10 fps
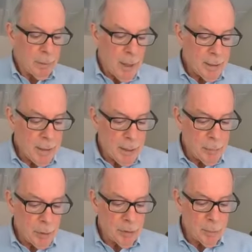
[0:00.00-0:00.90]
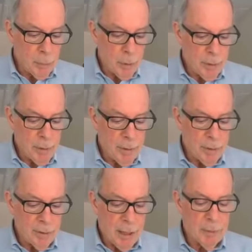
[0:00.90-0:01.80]
Right now, the most important
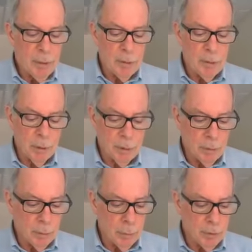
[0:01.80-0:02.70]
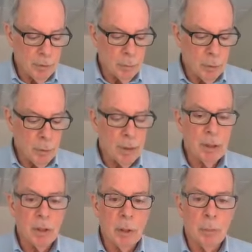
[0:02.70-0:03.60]
thing as advocates we can do is to
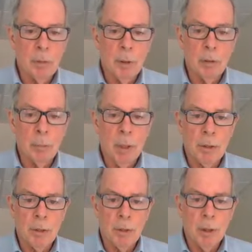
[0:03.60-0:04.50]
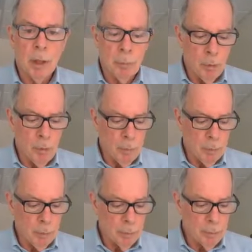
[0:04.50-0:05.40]
increase the number of co-sponsors on both
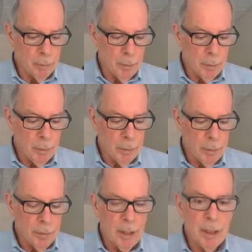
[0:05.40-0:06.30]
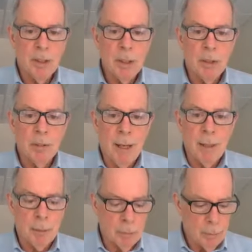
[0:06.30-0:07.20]
bills. Tennessee is
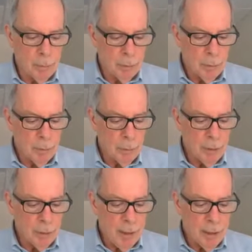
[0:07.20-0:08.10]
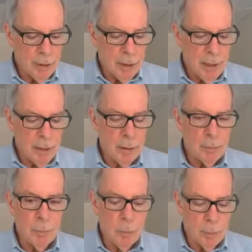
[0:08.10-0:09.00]
vital. You need to educate and
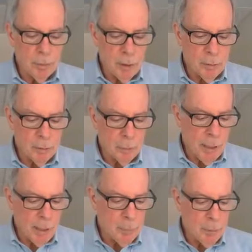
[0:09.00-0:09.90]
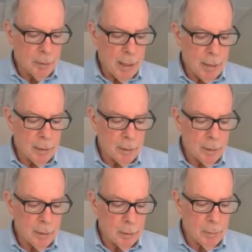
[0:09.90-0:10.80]
inform Senators Blackburn and
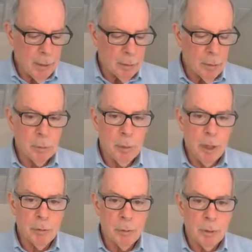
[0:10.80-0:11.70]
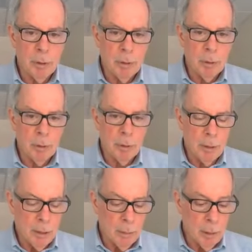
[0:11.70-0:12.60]
Hagerty about co-sponsoring
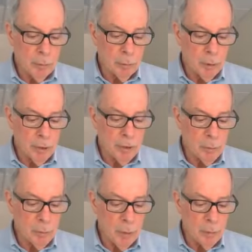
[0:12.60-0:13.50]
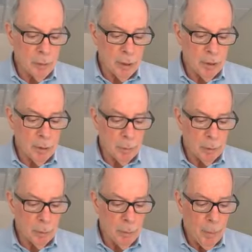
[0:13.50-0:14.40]
the Elder Justice Reauthorization
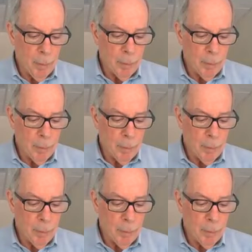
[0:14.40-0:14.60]
Bill,